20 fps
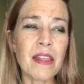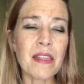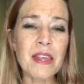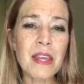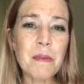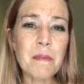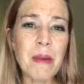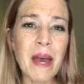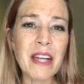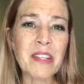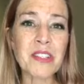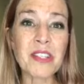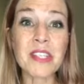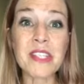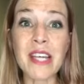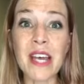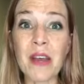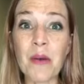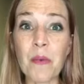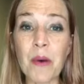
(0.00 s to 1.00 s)
Think back to
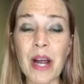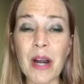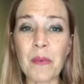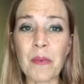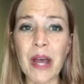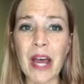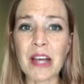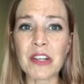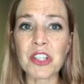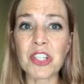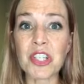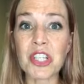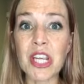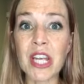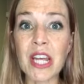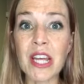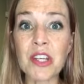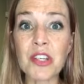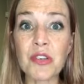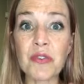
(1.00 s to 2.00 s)
day one where I
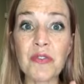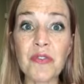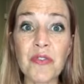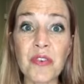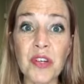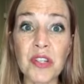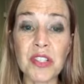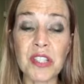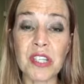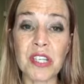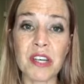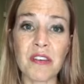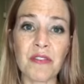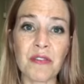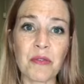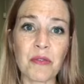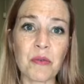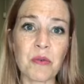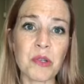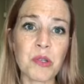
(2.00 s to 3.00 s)
shared your first
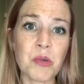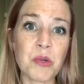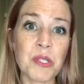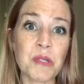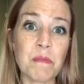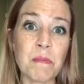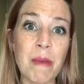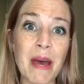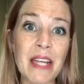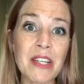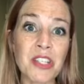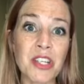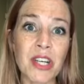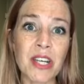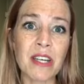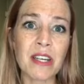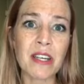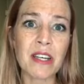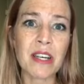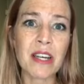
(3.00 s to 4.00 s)
gift, which was
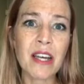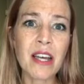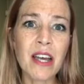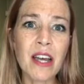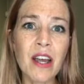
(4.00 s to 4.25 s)
magic.